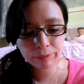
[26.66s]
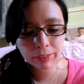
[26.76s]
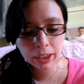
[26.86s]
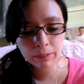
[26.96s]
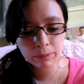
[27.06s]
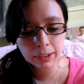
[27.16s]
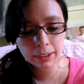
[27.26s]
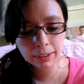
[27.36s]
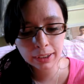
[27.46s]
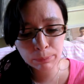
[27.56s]
In
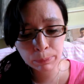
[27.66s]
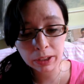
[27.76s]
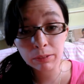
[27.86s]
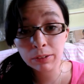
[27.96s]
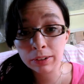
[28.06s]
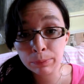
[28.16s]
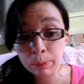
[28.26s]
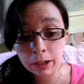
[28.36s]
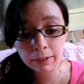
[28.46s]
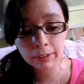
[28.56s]
Mississippi, when his
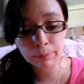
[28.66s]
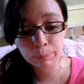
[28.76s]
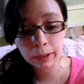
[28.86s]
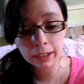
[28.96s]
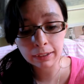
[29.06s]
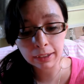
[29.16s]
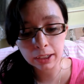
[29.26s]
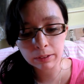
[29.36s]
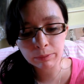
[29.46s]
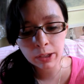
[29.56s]
parents abandoned
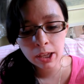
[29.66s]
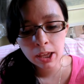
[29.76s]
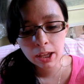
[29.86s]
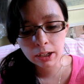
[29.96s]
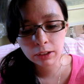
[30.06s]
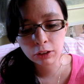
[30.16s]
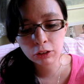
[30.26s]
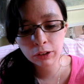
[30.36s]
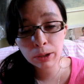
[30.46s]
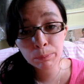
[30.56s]
him and his
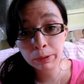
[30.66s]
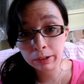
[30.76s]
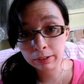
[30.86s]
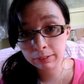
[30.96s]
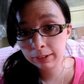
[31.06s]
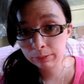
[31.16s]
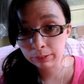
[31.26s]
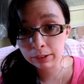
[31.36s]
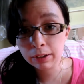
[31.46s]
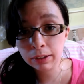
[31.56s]
grandparents, who went
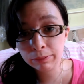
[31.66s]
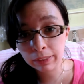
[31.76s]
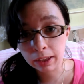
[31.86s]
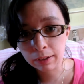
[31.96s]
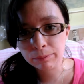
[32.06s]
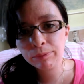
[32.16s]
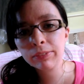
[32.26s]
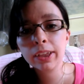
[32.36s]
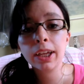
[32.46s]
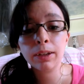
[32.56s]
to live with them,
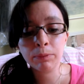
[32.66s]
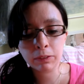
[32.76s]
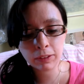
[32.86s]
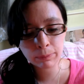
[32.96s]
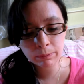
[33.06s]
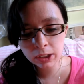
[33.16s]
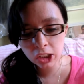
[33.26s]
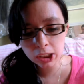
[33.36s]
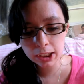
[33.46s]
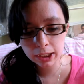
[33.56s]
and he moved to
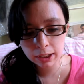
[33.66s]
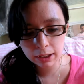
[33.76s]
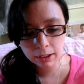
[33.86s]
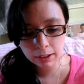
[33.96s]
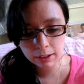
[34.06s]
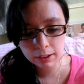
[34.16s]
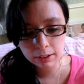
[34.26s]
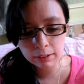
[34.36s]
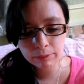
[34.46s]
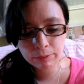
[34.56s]

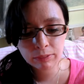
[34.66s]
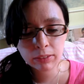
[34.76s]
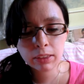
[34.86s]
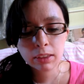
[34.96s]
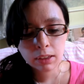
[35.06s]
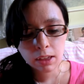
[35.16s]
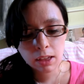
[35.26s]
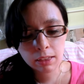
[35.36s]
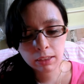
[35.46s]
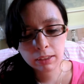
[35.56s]
Michigan,
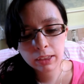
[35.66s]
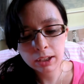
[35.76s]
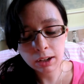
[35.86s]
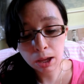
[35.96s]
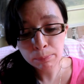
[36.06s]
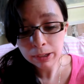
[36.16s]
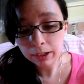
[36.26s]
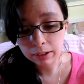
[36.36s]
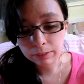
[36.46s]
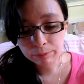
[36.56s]
and then they adopted
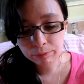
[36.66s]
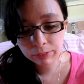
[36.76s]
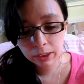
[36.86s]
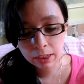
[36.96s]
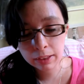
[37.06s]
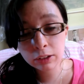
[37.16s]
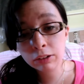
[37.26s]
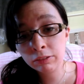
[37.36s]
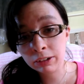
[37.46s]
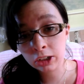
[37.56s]
him. And this
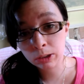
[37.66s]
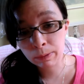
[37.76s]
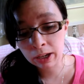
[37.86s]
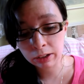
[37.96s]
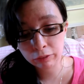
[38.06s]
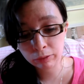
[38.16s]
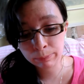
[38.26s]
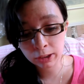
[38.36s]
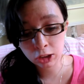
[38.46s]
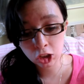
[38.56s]
was very traumatic for
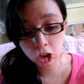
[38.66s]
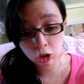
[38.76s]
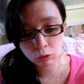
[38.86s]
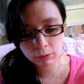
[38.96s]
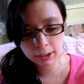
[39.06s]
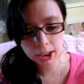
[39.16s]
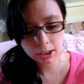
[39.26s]
Mr. Jones.